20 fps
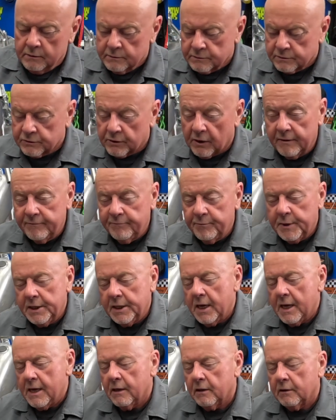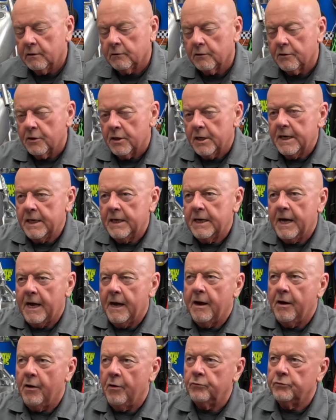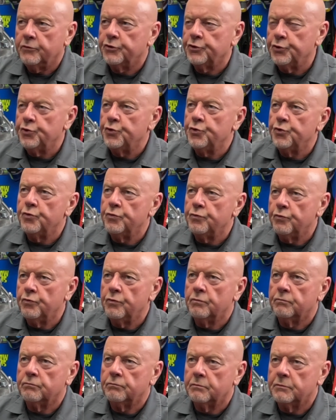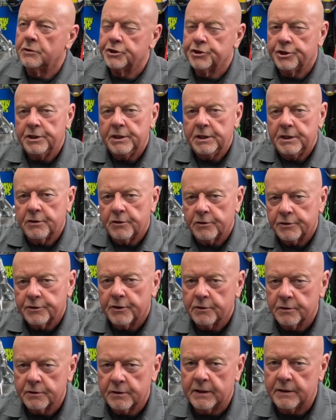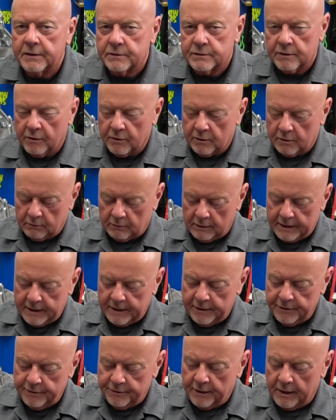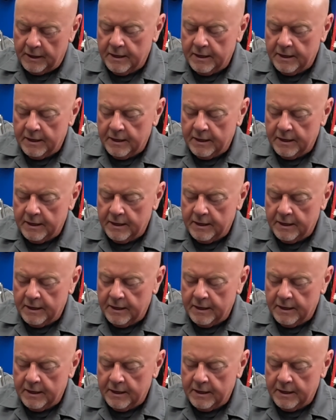So I've been learning how to machine or turn things on a lathe